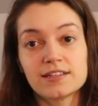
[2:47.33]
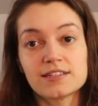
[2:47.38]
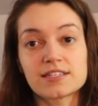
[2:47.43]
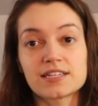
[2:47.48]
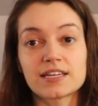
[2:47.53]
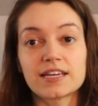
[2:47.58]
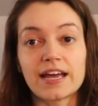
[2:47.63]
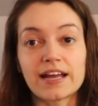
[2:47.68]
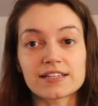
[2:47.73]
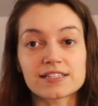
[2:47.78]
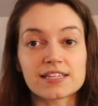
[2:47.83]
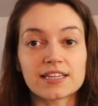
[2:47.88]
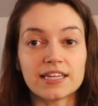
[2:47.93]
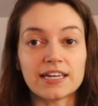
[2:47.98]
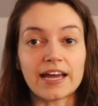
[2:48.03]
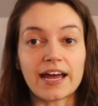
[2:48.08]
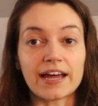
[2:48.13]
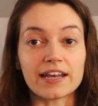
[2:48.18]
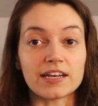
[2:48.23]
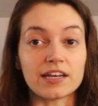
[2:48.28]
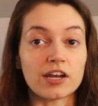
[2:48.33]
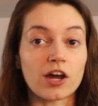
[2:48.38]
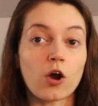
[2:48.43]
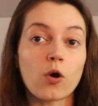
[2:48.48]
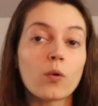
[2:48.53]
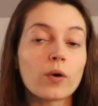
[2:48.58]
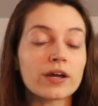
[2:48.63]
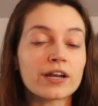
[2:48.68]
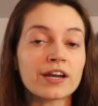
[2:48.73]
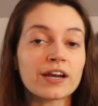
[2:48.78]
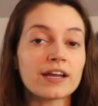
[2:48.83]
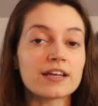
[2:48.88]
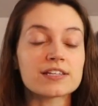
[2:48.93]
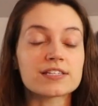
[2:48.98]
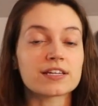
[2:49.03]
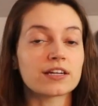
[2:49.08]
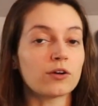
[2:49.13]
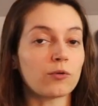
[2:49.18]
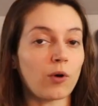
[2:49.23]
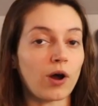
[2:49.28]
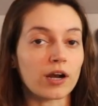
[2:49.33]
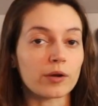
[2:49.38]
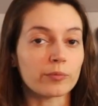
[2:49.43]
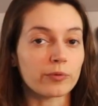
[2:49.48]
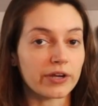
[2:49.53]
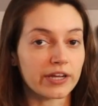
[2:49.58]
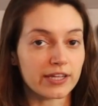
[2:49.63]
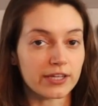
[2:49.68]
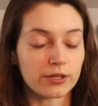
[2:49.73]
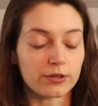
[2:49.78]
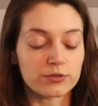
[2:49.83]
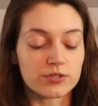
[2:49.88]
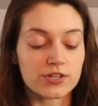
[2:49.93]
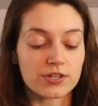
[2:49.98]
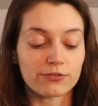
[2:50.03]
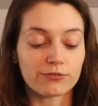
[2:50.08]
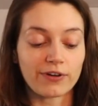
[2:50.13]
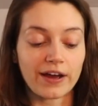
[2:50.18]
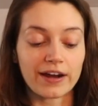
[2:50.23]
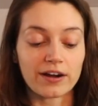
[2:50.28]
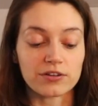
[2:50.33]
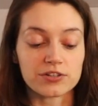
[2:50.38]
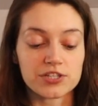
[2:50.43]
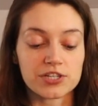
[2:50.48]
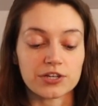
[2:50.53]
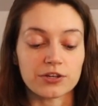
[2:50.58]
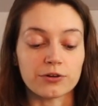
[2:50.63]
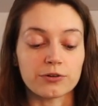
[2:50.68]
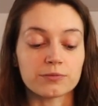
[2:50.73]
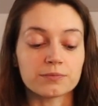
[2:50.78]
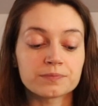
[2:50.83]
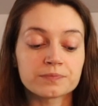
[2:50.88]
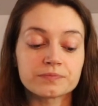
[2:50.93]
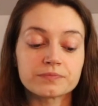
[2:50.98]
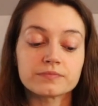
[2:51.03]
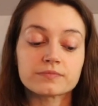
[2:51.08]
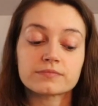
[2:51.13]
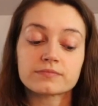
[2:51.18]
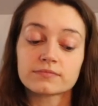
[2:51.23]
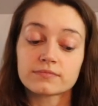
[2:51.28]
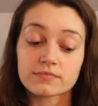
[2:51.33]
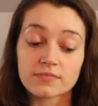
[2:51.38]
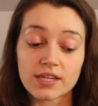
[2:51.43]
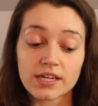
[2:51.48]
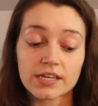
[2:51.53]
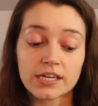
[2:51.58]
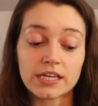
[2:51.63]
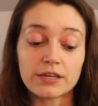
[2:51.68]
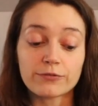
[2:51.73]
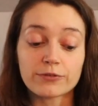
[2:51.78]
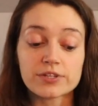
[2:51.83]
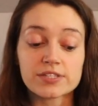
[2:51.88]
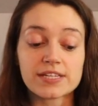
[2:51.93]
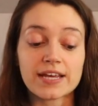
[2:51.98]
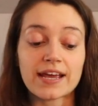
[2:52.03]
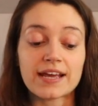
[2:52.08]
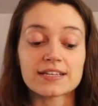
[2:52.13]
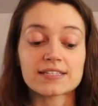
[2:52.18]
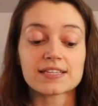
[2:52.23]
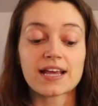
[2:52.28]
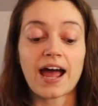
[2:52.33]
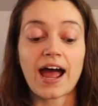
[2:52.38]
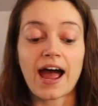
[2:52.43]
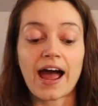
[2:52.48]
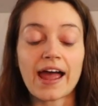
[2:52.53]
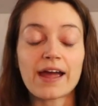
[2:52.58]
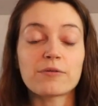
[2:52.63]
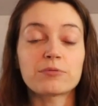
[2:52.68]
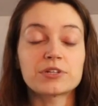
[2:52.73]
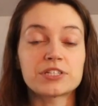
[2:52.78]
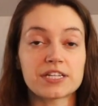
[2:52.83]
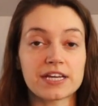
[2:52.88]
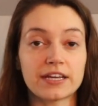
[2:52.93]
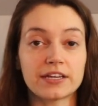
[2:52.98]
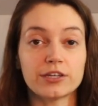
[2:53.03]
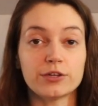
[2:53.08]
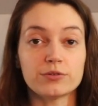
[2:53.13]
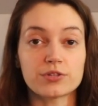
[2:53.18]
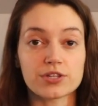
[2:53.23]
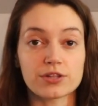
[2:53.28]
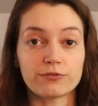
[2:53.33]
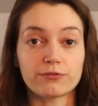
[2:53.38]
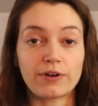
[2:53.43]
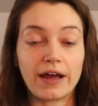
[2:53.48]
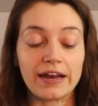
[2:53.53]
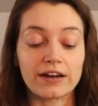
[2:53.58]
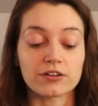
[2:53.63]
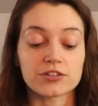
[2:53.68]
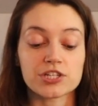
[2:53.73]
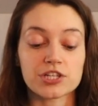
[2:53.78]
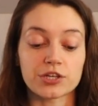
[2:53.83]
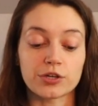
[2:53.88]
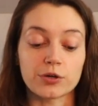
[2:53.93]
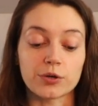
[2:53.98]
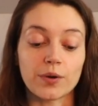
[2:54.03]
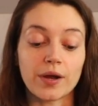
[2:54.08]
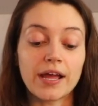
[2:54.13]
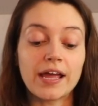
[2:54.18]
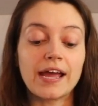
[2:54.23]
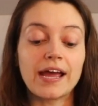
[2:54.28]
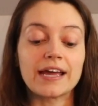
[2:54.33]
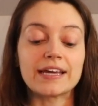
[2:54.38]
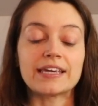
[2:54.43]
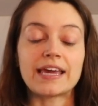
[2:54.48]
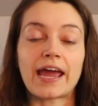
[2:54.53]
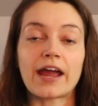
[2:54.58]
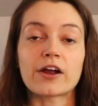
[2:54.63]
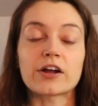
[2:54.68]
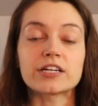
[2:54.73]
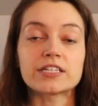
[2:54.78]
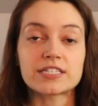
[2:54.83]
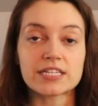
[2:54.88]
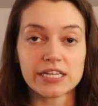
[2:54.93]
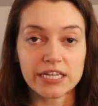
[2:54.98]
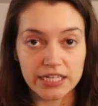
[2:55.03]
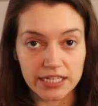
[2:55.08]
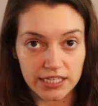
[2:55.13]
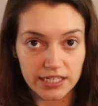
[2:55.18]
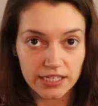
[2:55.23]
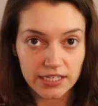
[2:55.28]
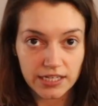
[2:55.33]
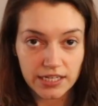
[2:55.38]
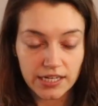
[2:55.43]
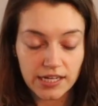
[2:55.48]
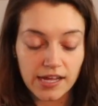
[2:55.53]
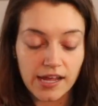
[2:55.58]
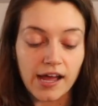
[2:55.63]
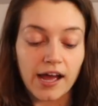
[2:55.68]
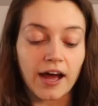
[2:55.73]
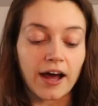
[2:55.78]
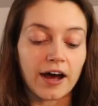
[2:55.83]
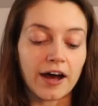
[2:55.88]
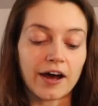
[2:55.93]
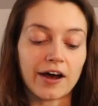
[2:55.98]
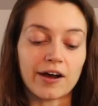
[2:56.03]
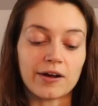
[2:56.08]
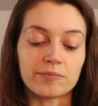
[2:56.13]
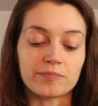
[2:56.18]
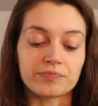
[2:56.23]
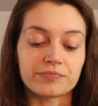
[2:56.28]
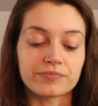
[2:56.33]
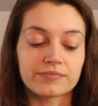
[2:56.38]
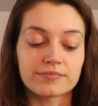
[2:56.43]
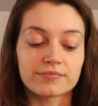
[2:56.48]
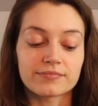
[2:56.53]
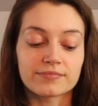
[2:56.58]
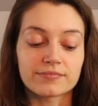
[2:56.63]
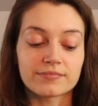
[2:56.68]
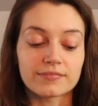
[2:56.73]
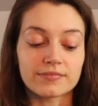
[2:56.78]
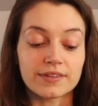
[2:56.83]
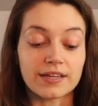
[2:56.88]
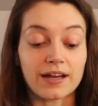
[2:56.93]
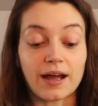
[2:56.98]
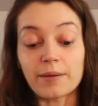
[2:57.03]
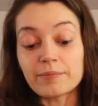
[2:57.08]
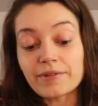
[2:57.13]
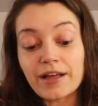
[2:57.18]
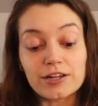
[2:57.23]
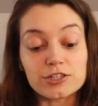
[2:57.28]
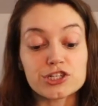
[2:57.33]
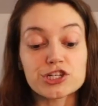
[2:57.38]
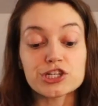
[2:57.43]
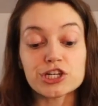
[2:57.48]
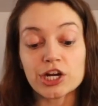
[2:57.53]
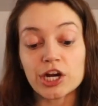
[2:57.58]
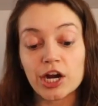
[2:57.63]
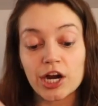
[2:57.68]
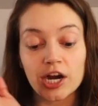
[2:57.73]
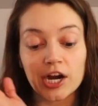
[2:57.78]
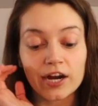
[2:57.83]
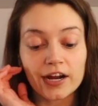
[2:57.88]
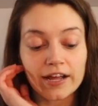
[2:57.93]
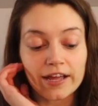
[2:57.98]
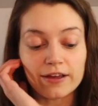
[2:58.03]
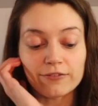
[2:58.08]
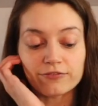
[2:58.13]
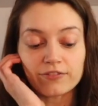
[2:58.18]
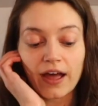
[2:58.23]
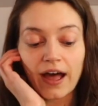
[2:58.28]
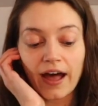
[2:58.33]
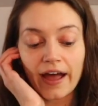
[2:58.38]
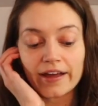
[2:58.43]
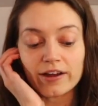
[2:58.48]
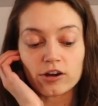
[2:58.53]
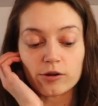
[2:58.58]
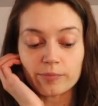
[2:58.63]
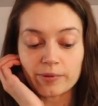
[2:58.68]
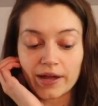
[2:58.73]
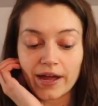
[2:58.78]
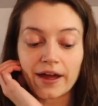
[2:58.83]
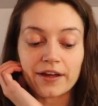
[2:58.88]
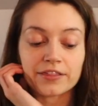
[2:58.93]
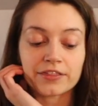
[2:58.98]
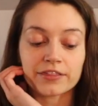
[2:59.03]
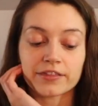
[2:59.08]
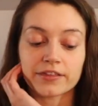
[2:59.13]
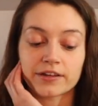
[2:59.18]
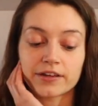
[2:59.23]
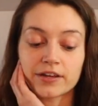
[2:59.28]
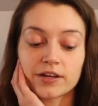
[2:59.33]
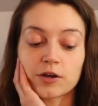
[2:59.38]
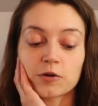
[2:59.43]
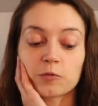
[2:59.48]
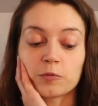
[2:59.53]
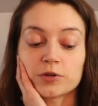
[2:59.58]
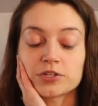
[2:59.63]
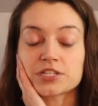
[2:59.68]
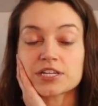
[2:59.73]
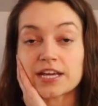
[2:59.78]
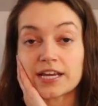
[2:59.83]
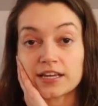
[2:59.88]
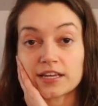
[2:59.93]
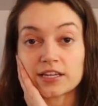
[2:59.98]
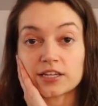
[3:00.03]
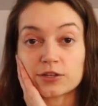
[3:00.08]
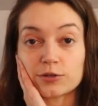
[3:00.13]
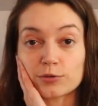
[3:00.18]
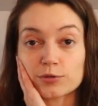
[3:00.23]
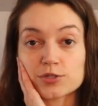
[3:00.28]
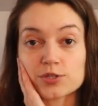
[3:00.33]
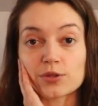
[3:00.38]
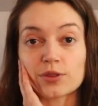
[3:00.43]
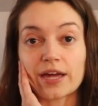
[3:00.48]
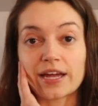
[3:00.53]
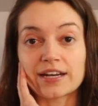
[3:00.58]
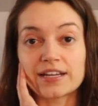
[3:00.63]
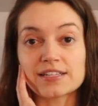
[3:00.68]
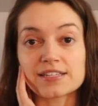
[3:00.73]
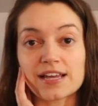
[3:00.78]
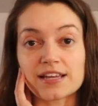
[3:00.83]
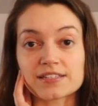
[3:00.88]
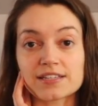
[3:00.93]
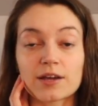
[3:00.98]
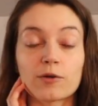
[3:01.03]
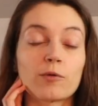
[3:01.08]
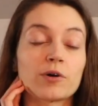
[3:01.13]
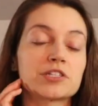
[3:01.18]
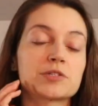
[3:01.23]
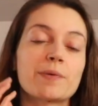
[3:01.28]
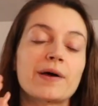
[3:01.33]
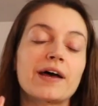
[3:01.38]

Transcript: to get to the end. No one is going to want to bring you to the final two. Kiefer says, I would take you to the final two, guaranteed. Um, I'm not sure if Ty or Beth would take you. So then he's asking, what's